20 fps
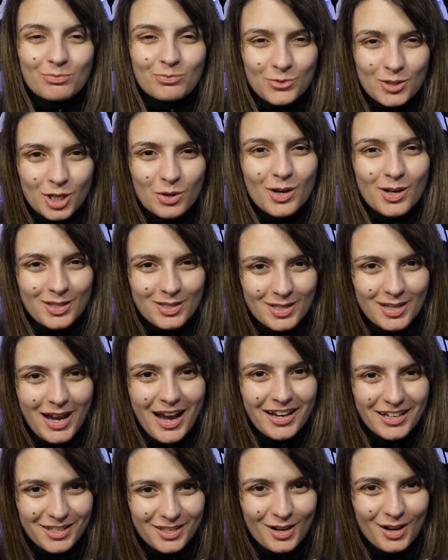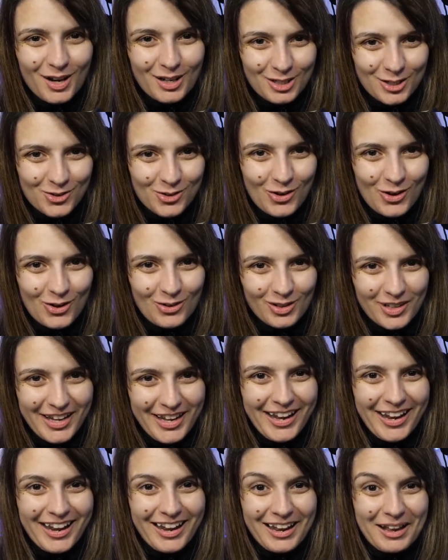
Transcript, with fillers: to attack yours truly,